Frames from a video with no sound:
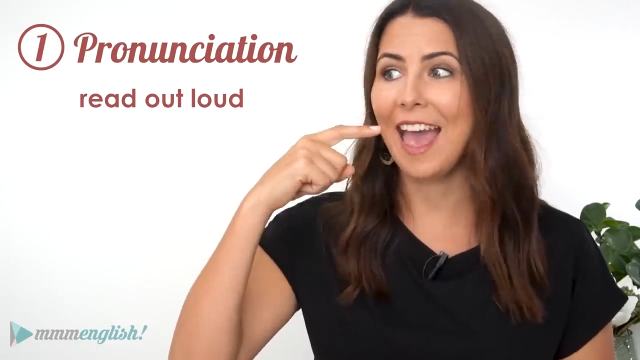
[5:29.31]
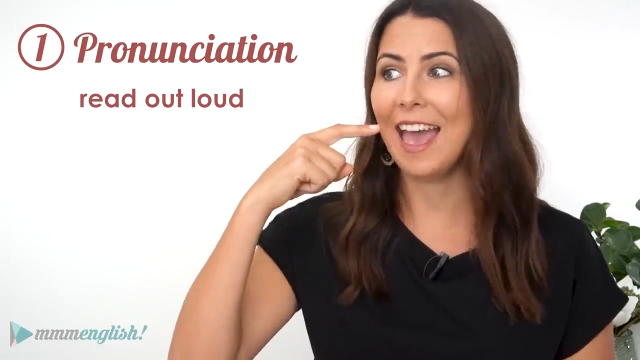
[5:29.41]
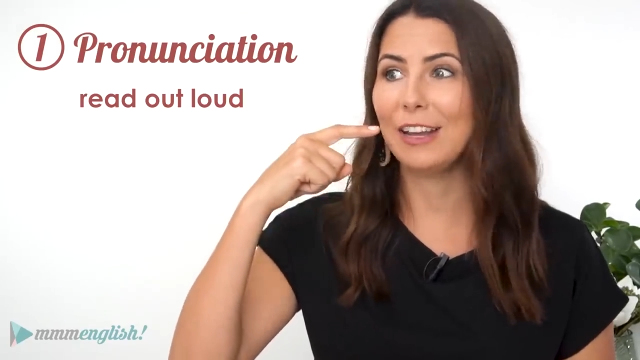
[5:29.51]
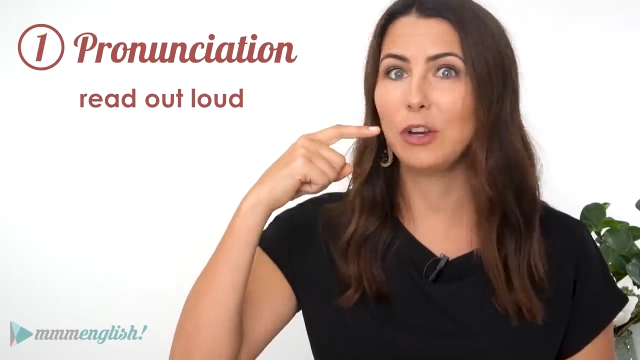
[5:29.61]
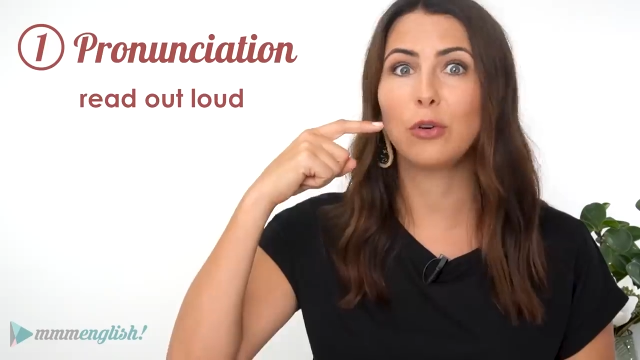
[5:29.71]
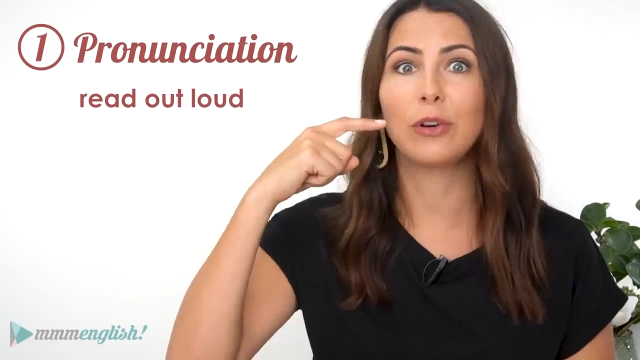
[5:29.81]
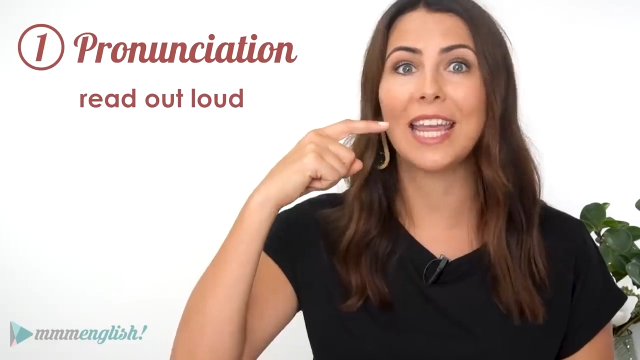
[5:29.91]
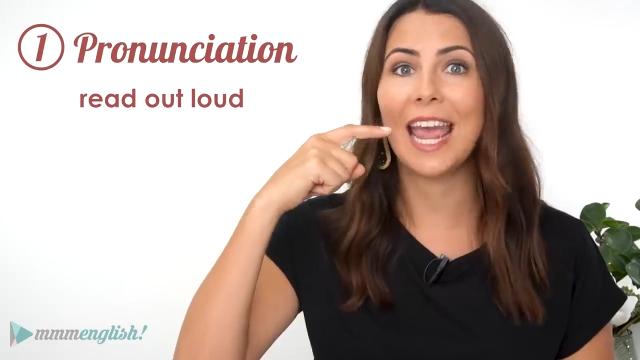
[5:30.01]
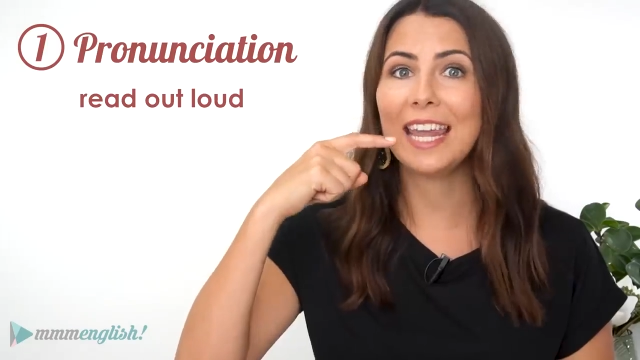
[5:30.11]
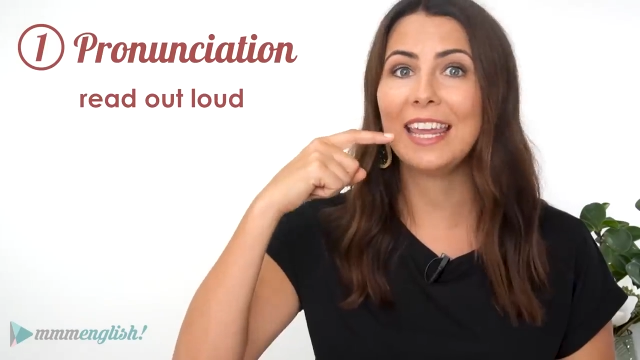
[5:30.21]
and
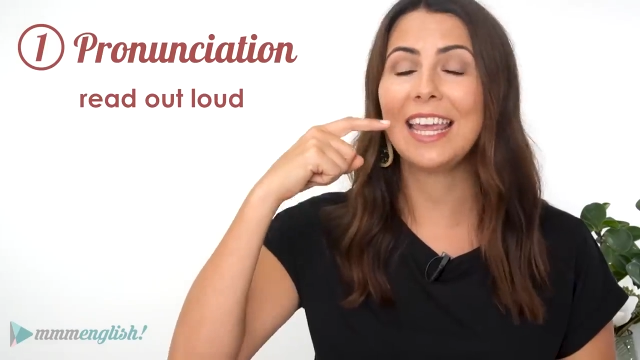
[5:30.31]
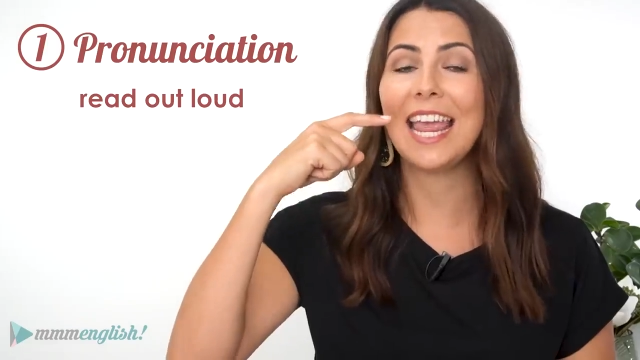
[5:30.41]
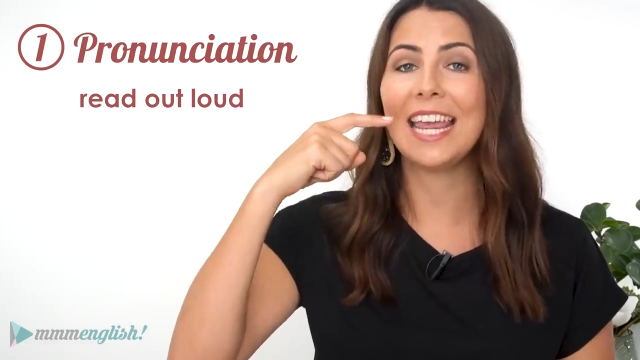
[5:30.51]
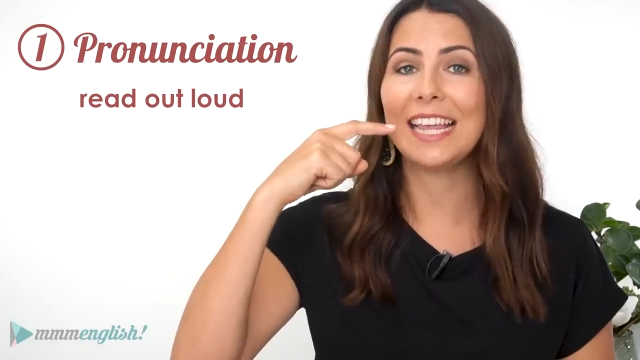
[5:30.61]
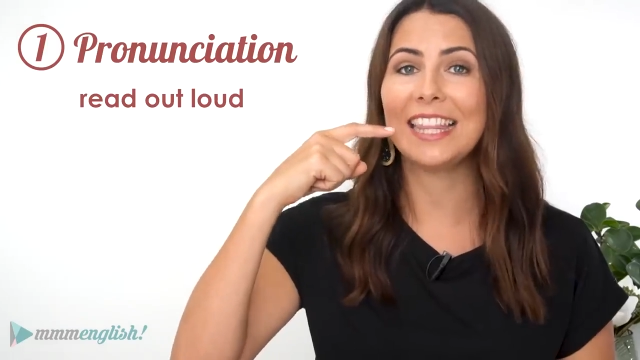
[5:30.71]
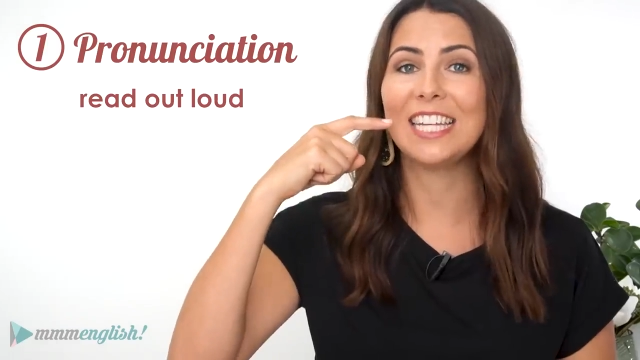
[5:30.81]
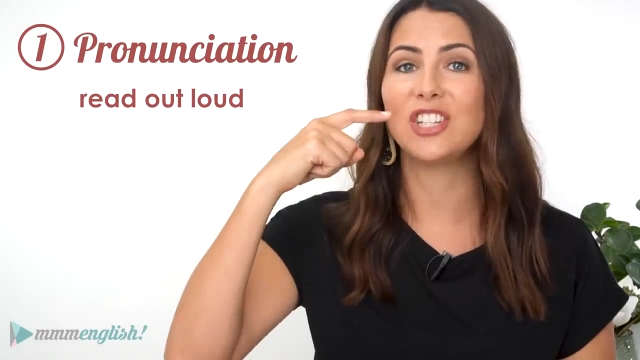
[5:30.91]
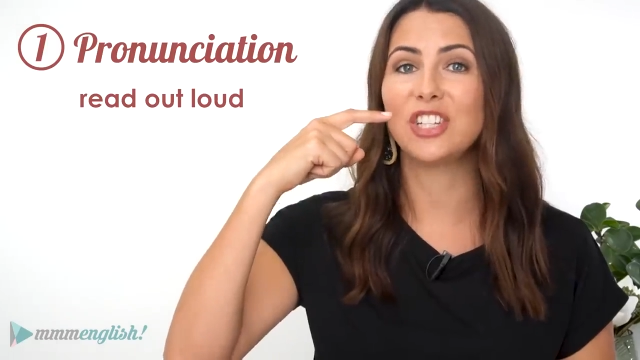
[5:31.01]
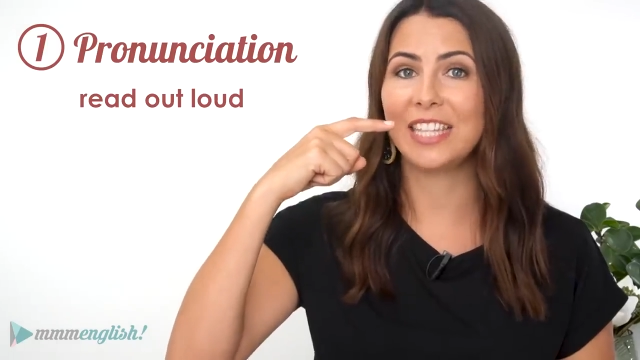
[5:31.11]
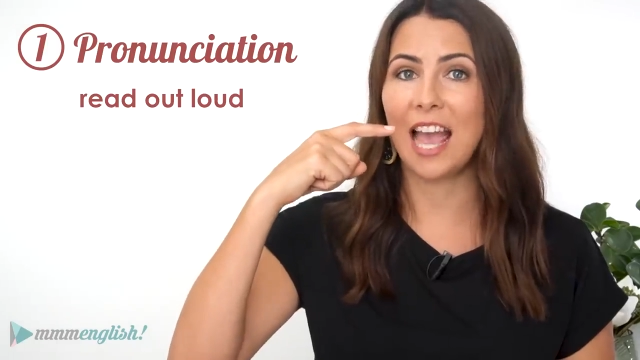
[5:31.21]
creating
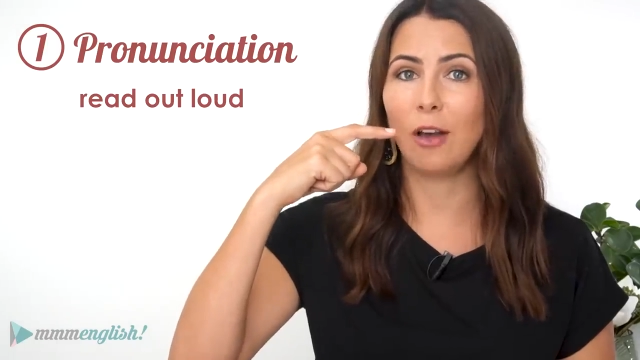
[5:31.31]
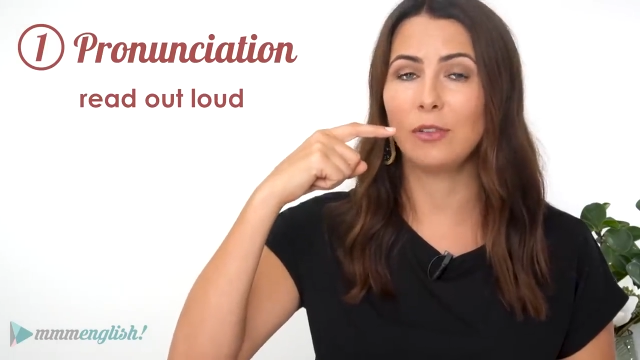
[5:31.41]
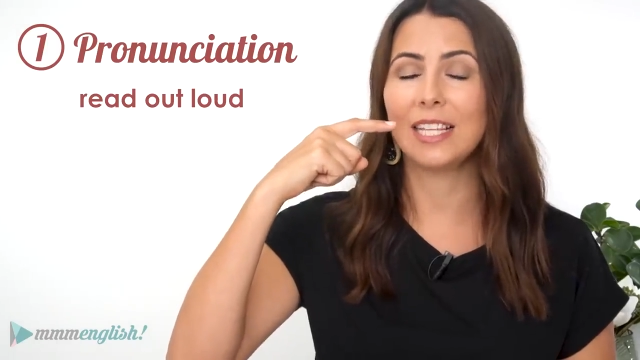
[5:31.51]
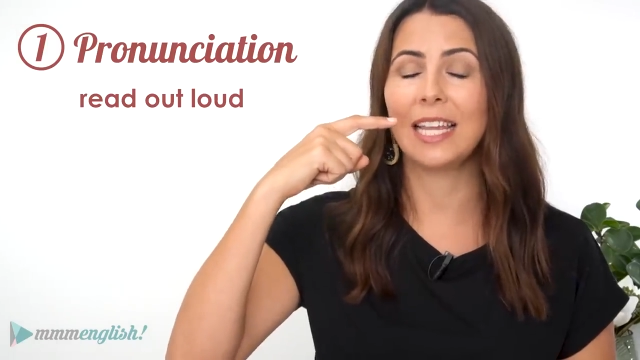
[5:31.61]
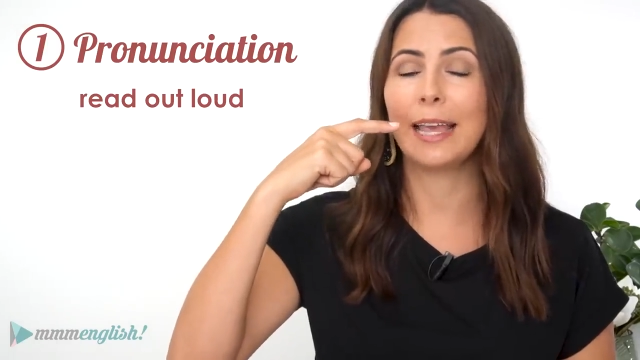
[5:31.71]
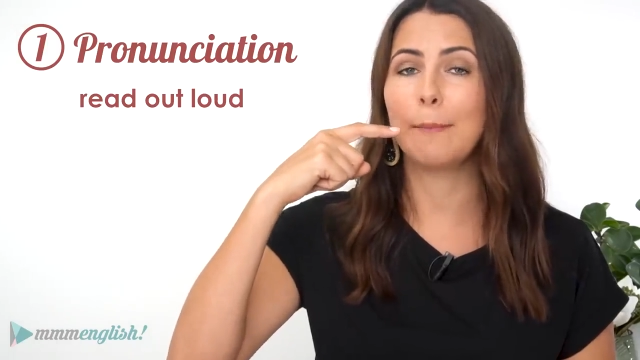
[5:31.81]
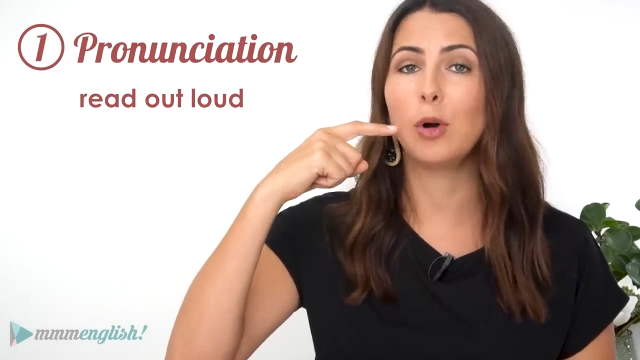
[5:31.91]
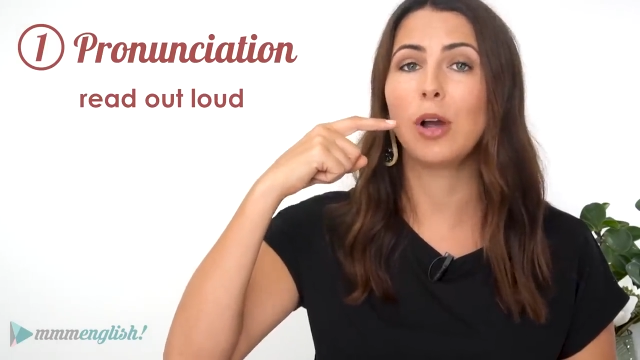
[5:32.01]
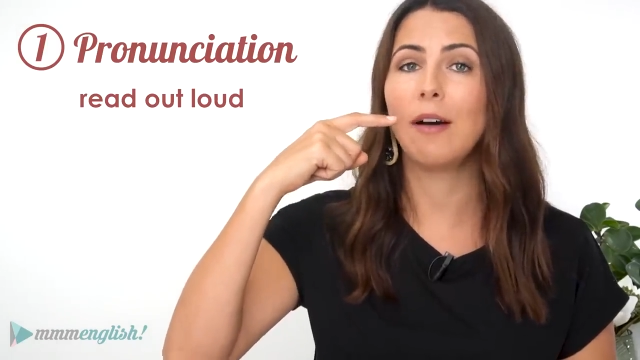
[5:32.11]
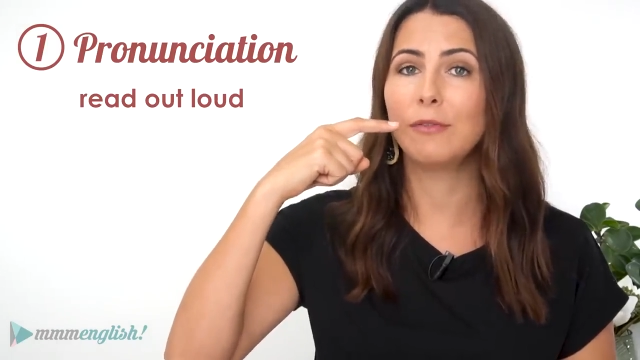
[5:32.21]
English sounds and get
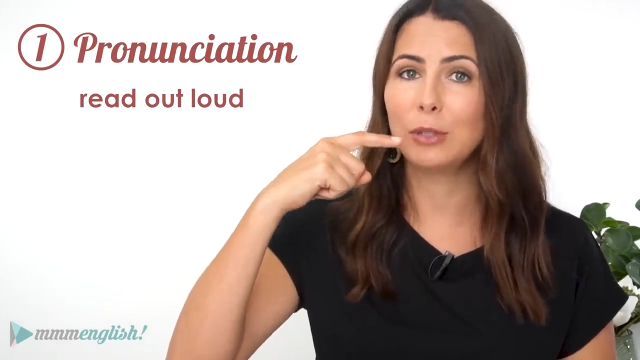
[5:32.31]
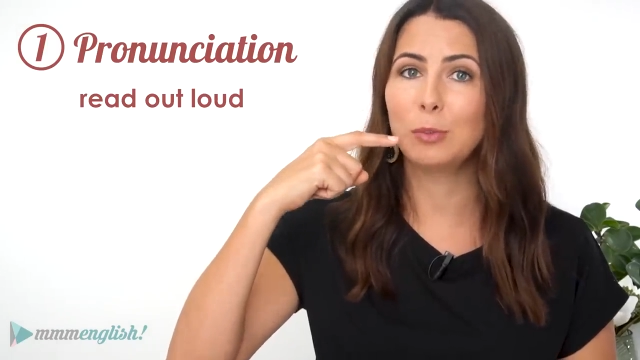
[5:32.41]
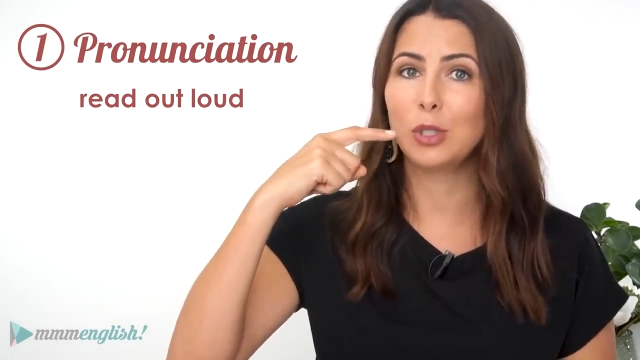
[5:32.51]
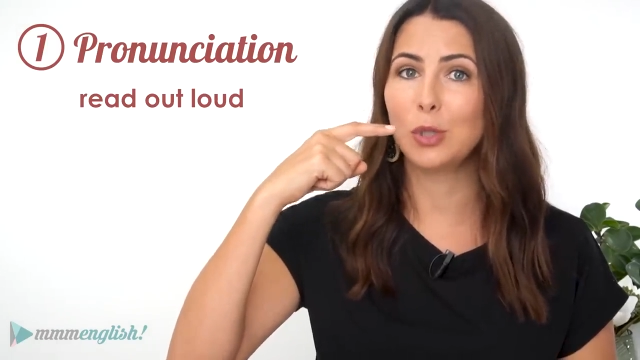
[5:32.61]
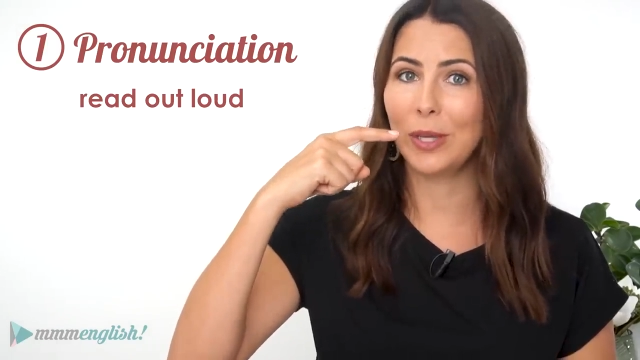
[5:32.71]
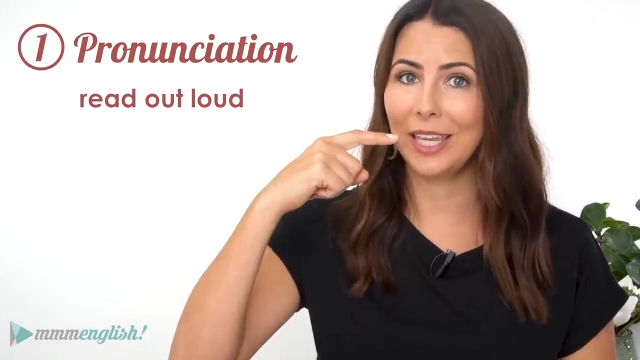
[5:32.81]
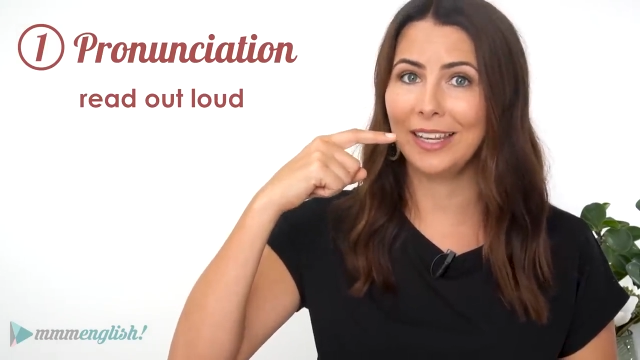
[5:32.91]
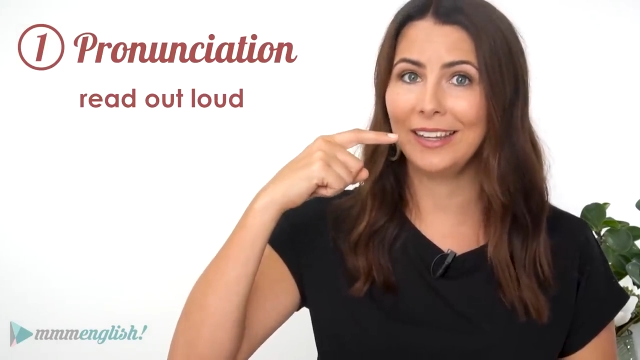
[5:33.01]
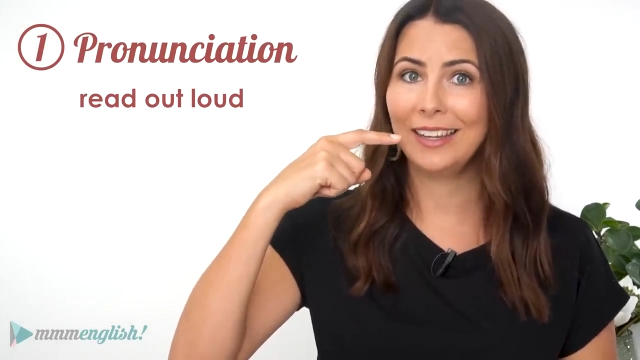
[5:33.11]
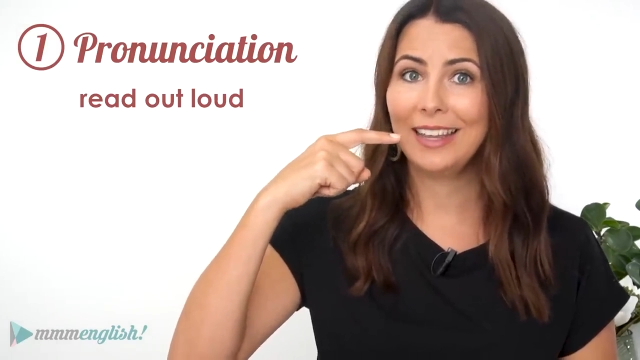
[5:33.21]
more comfortable doing it.